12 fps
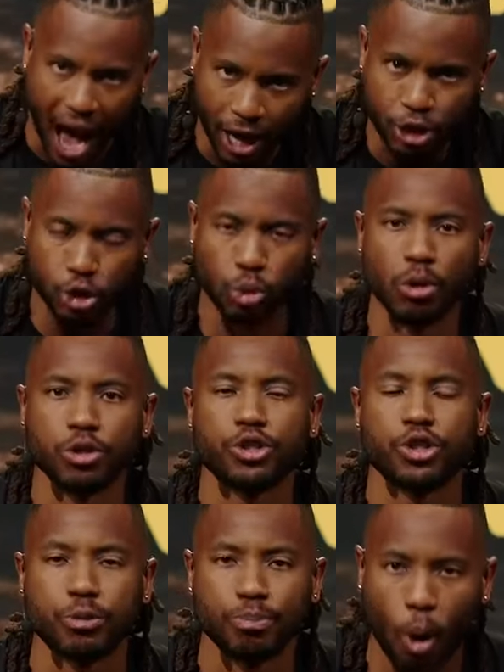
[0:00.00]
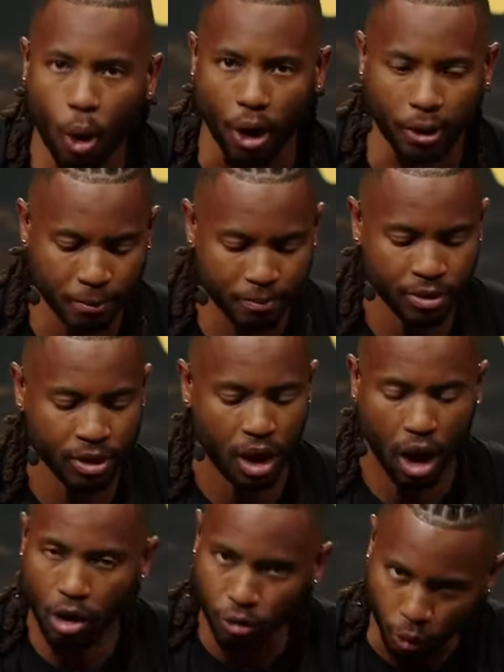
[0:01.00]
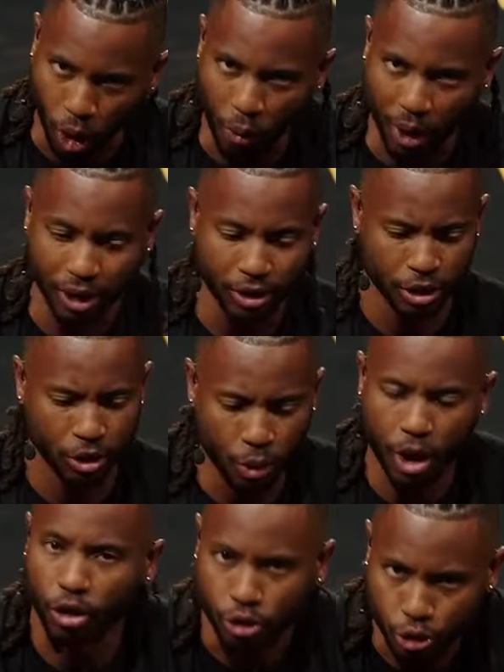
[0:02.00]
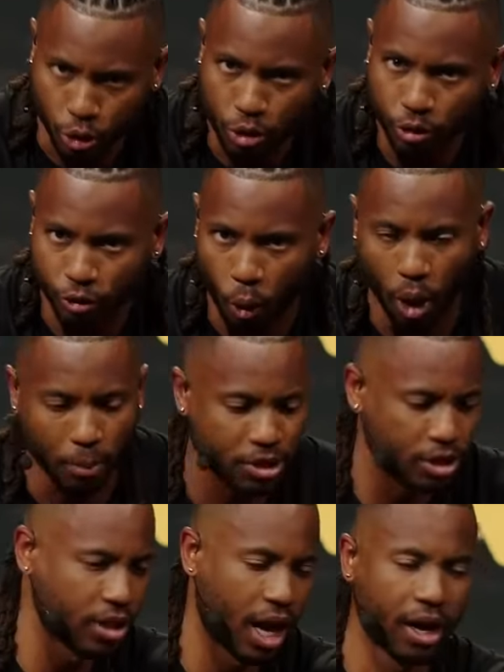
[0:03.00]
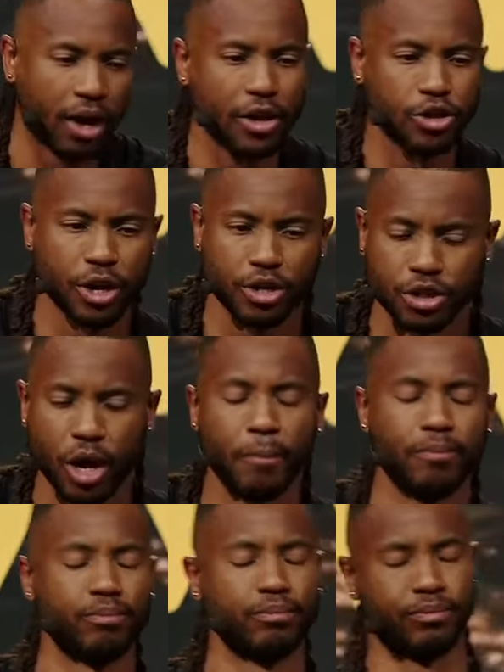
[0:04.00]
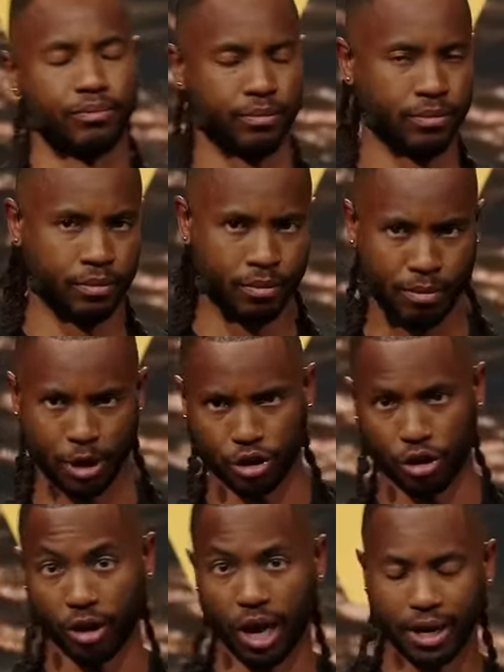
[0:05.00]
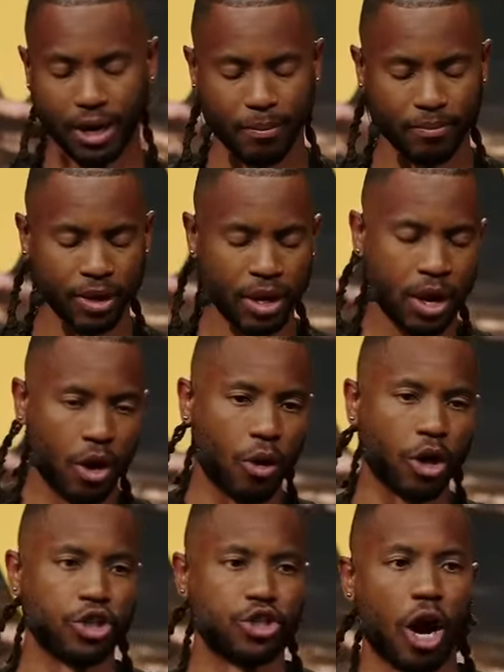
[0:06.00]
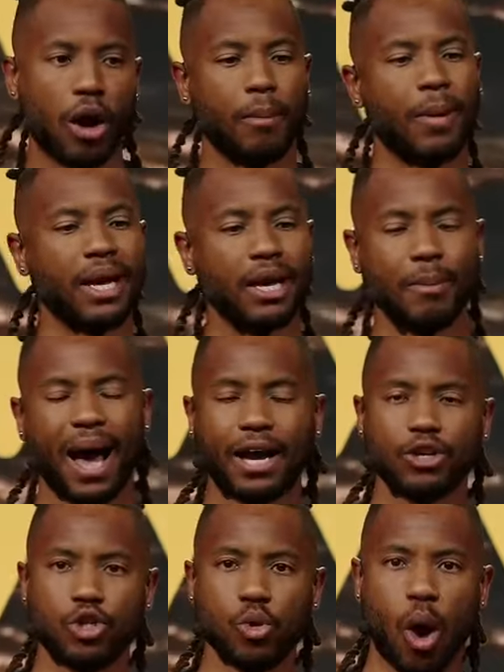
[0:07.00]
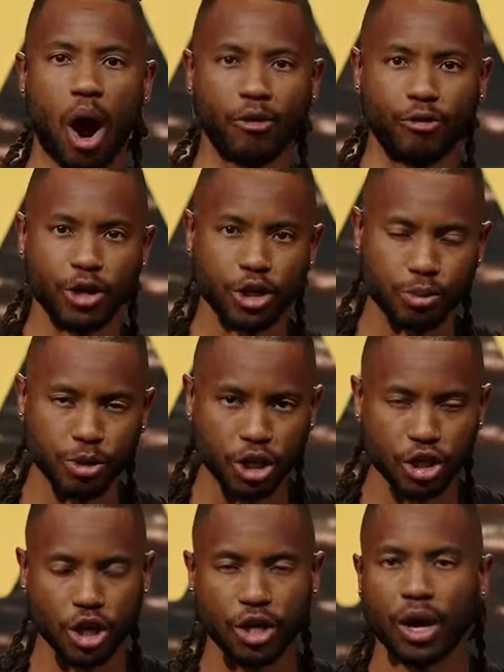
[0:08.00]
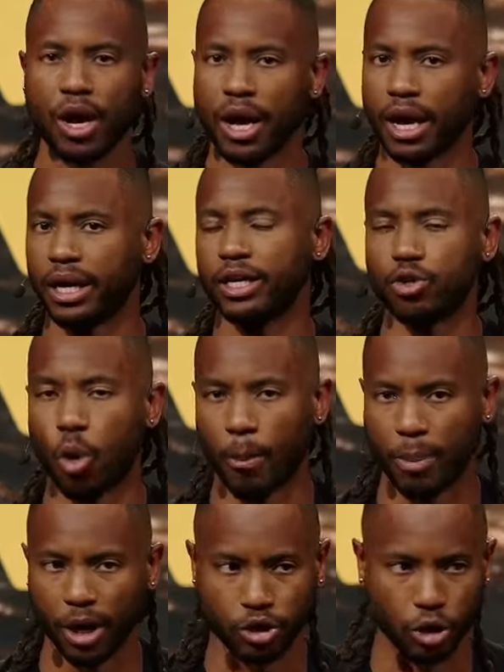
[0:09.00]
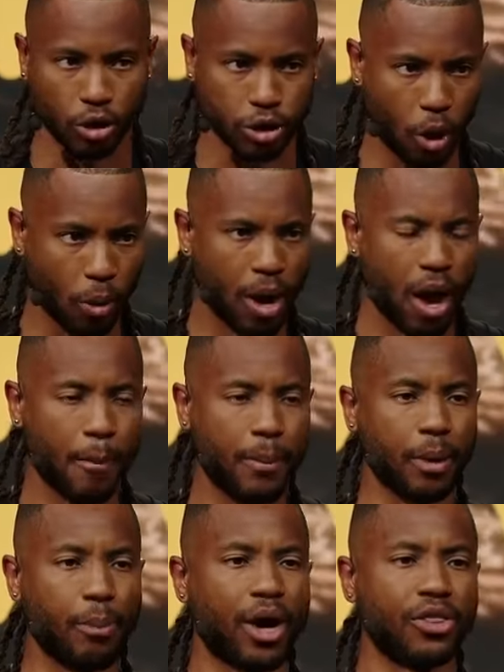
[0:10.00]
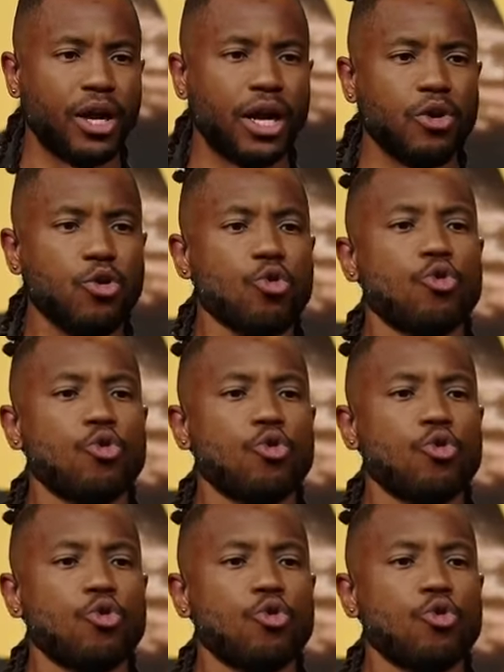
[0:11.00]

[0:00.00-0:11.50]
actual sport of rowing? We are true to form. This is exactly how they train. So make sure you're lined up. We're gonna start by getting back into our finish position, get into our pick drill. So big breath in,